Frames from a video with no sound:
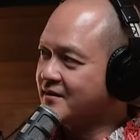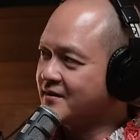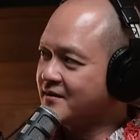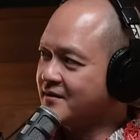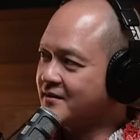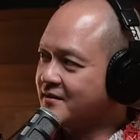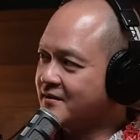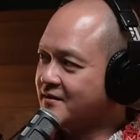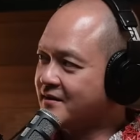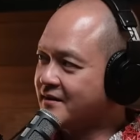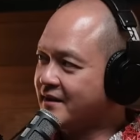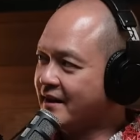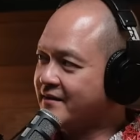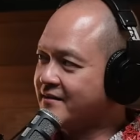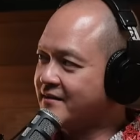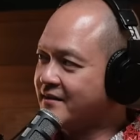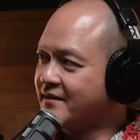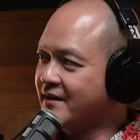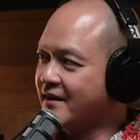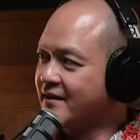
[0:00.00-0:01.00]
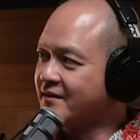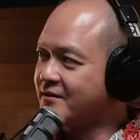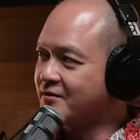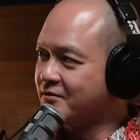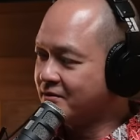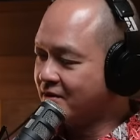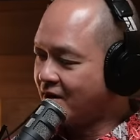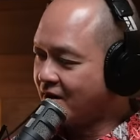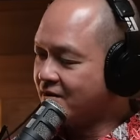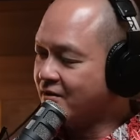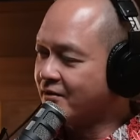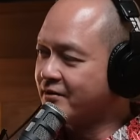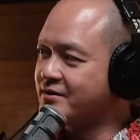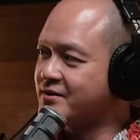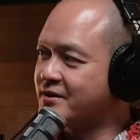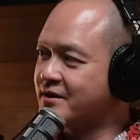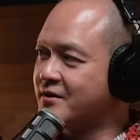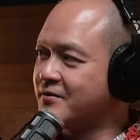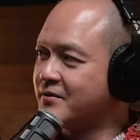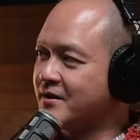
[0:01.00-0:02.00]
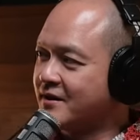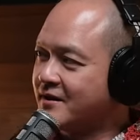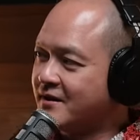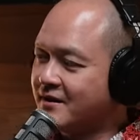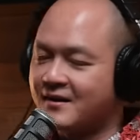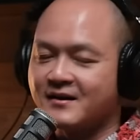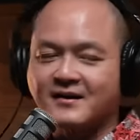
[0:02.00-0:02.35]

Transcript: the the original one? The original? Yeah, I did. Yeah, yeah, yes.